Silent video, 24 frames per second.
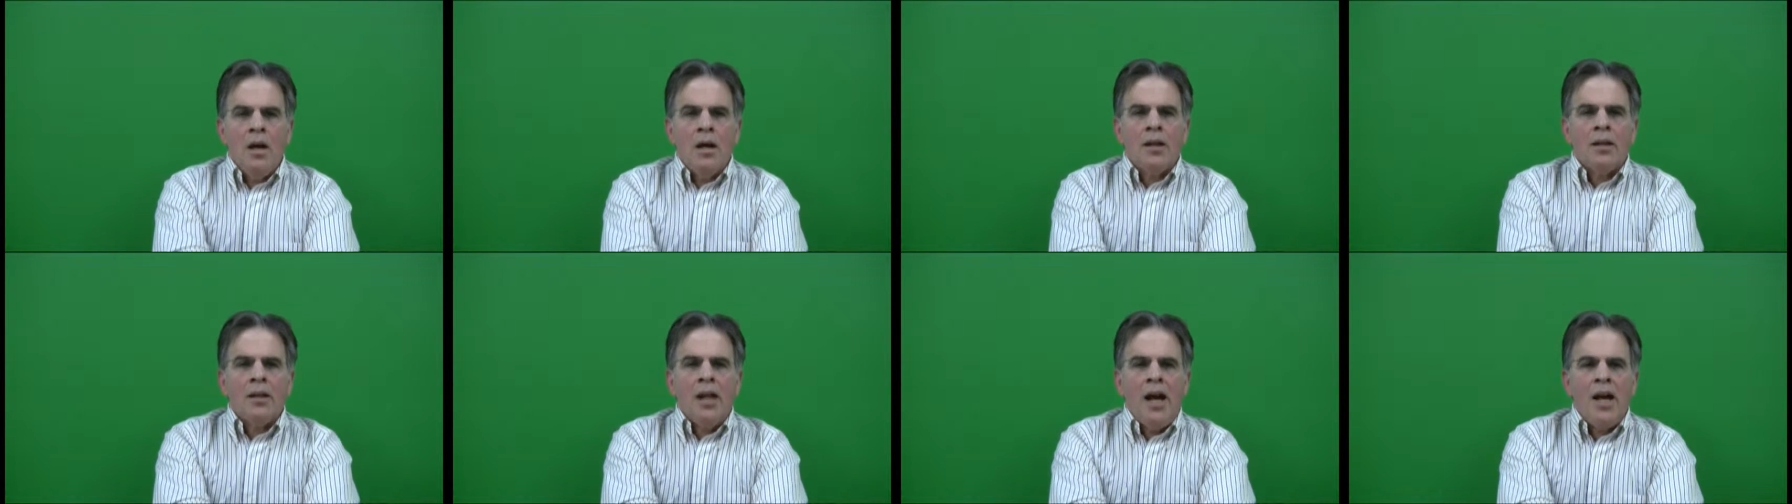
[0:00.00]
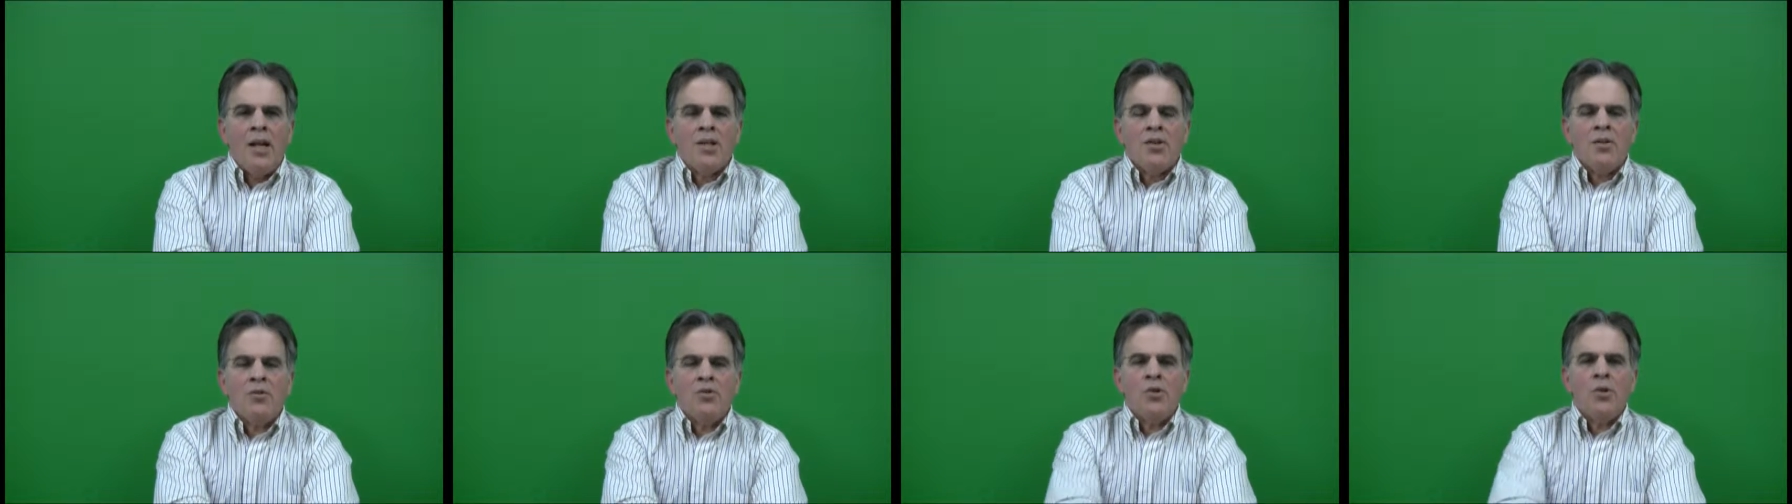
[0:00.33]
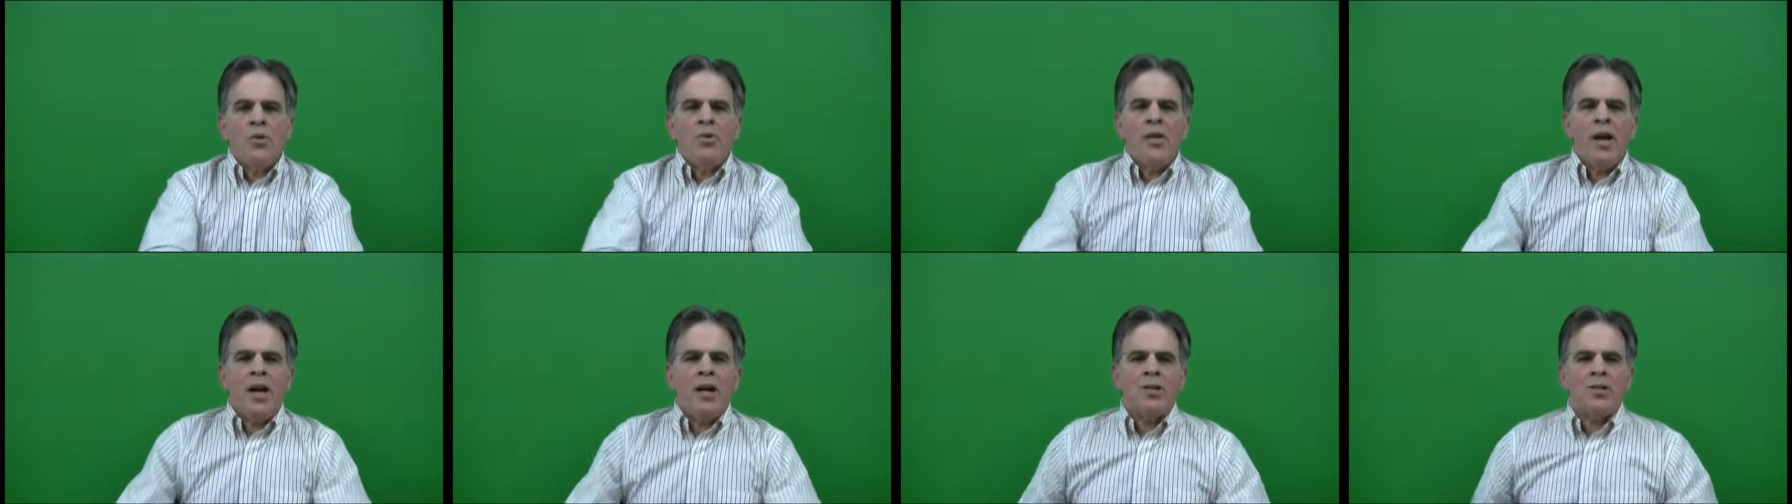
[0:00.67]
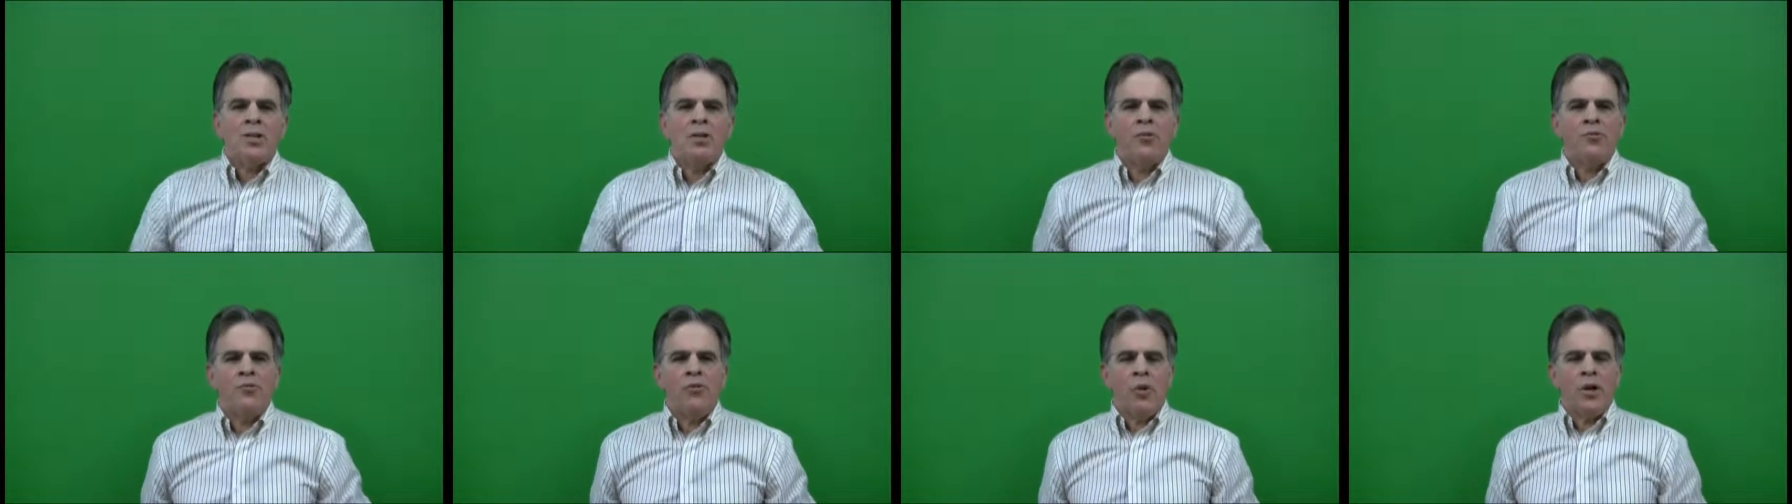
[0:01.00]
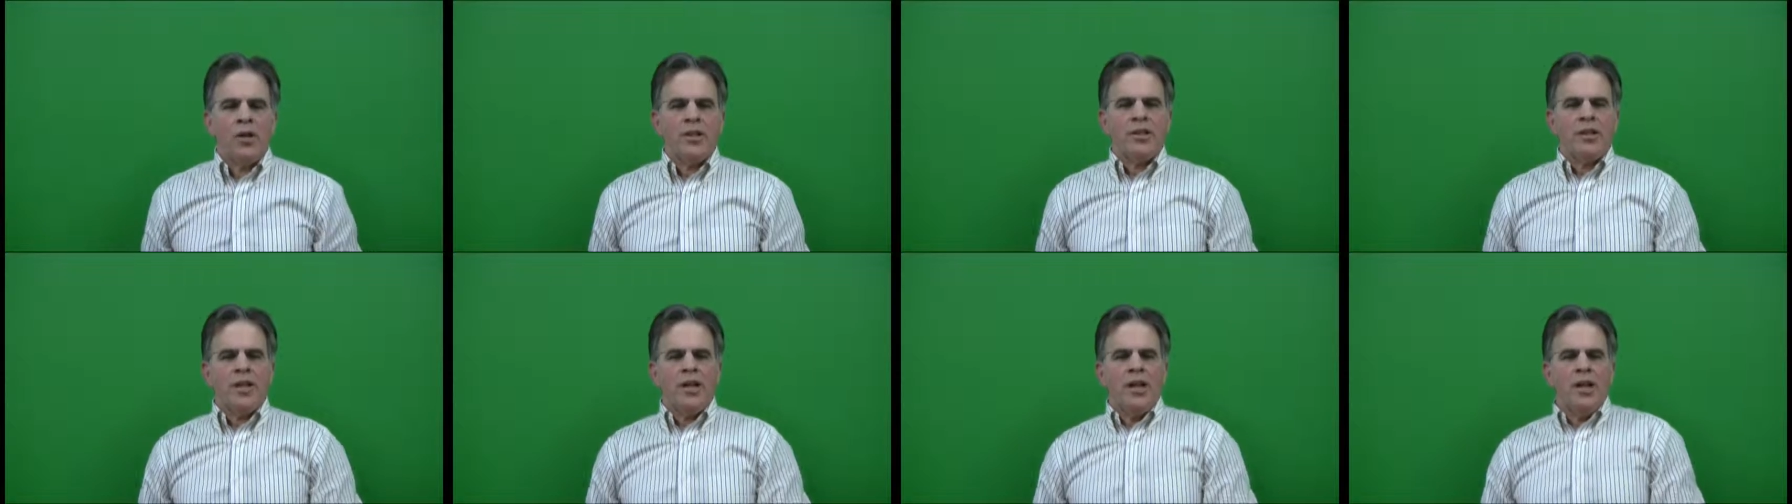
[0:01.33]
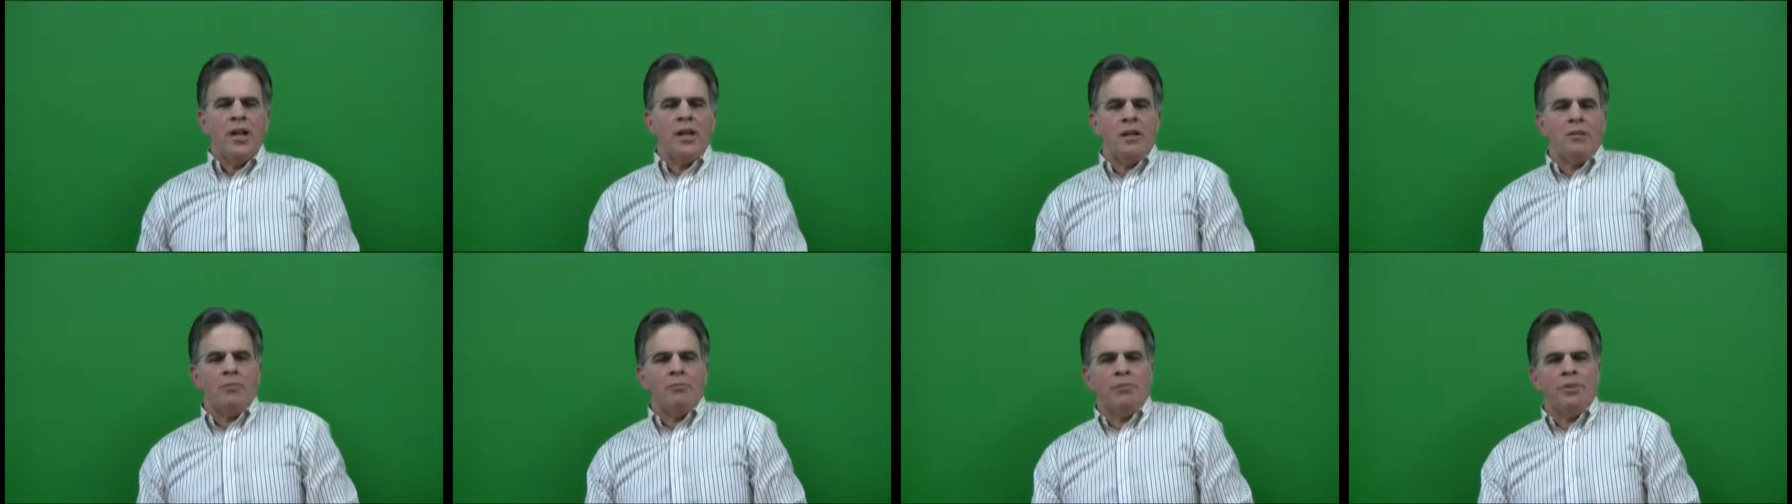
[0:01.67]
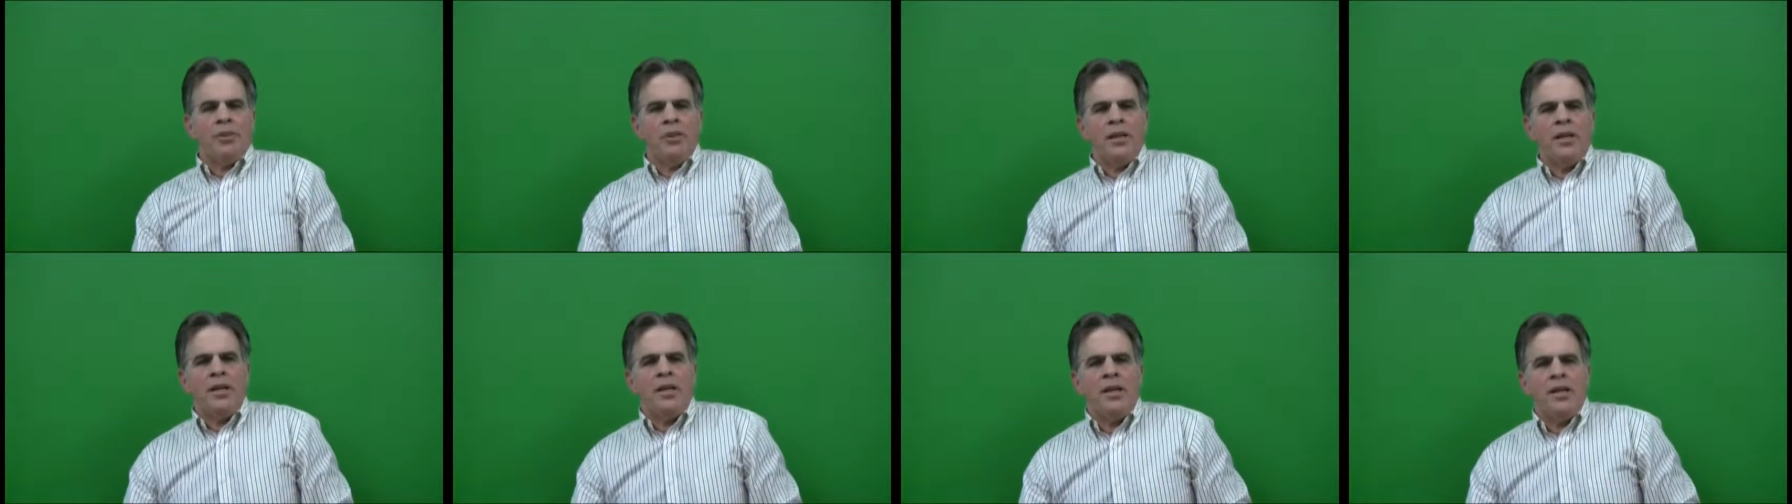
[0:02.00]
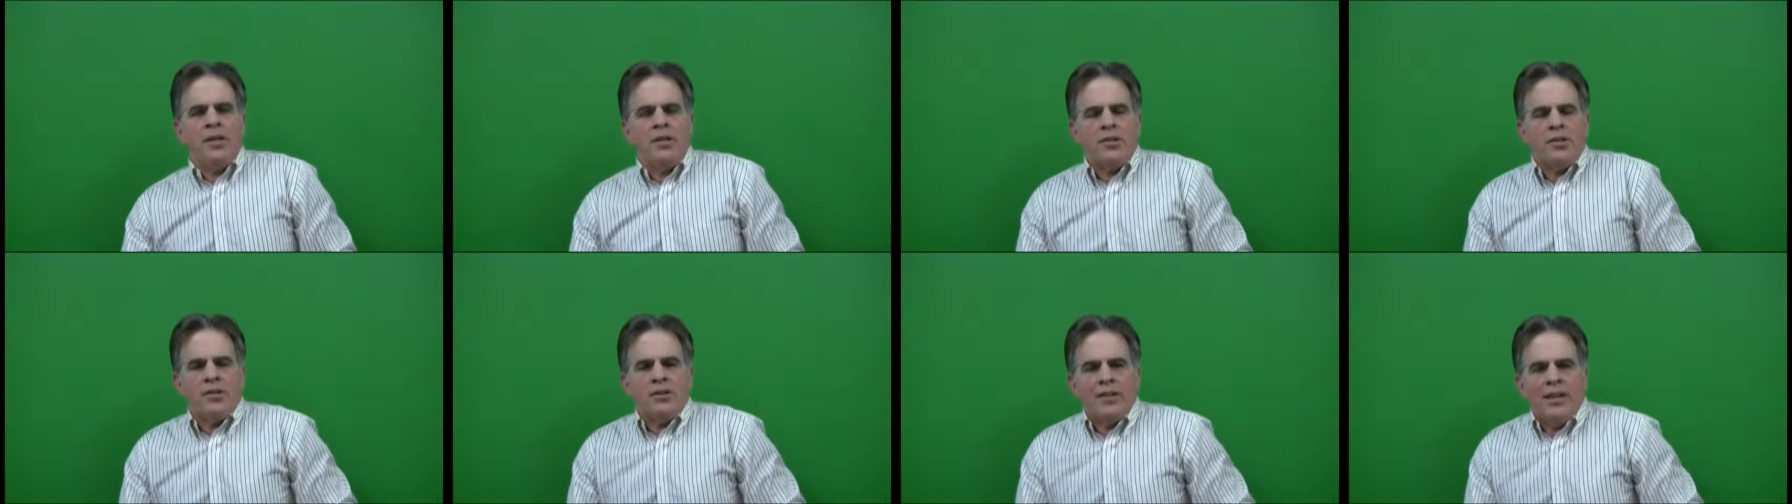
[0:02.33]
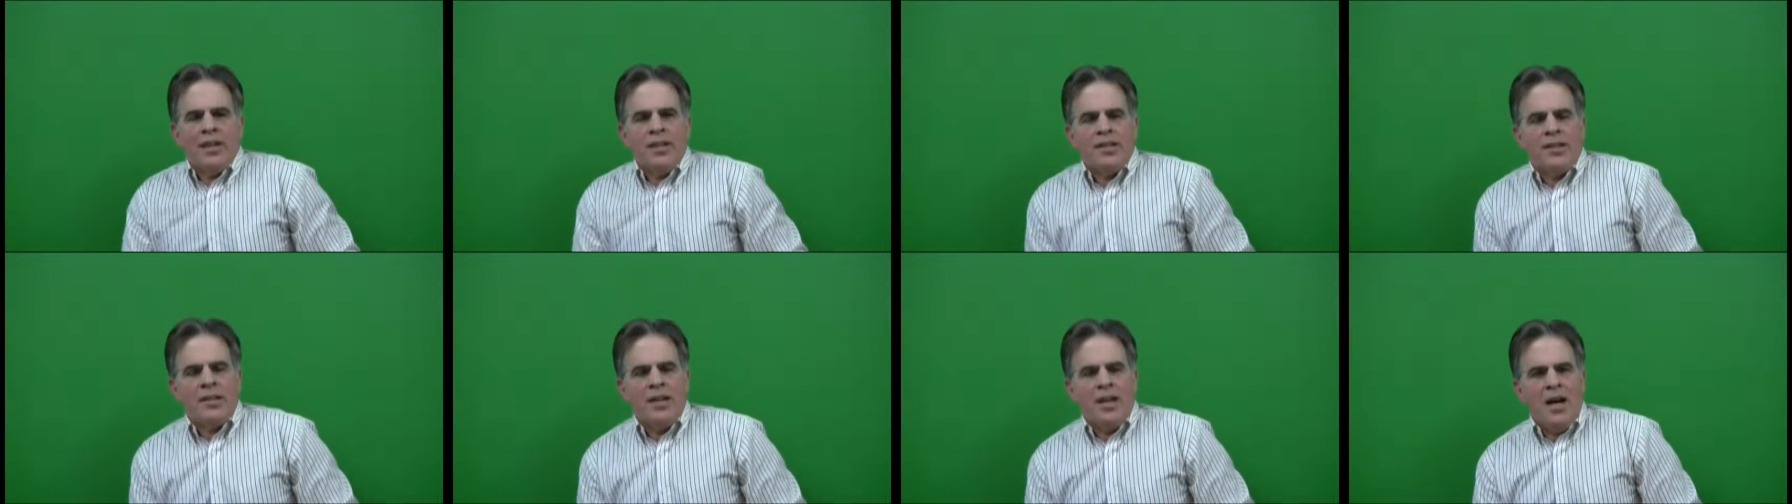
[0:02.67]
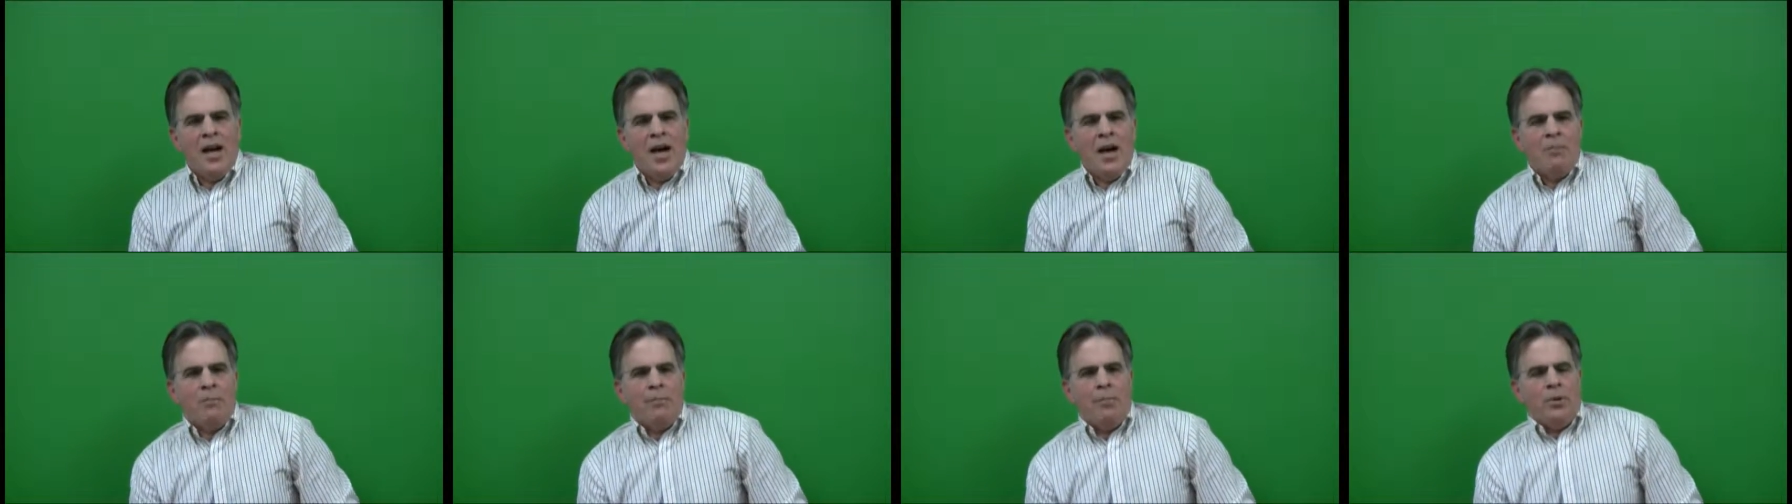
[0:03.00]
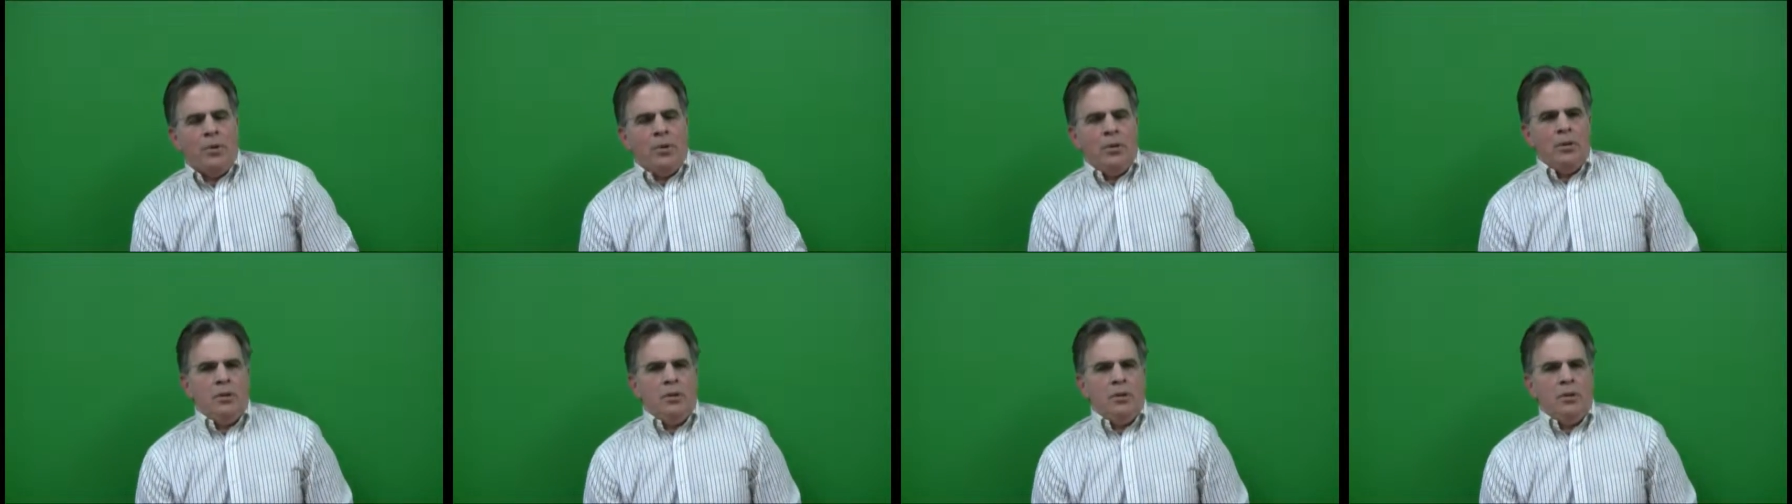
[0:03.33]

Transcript: Class of 2014, please listen up.